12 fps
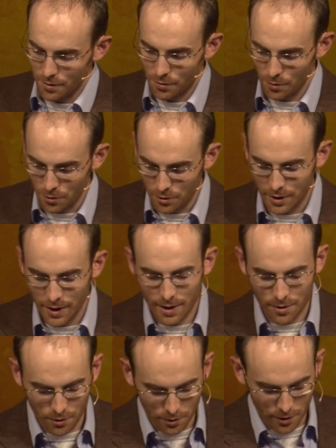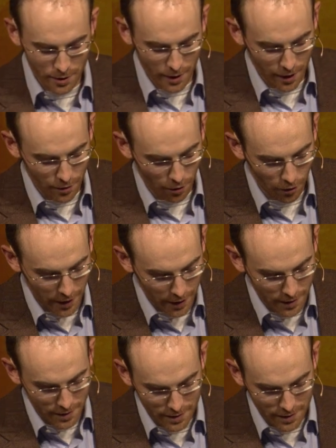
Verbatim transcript: through C.S. Lewis and Narnia.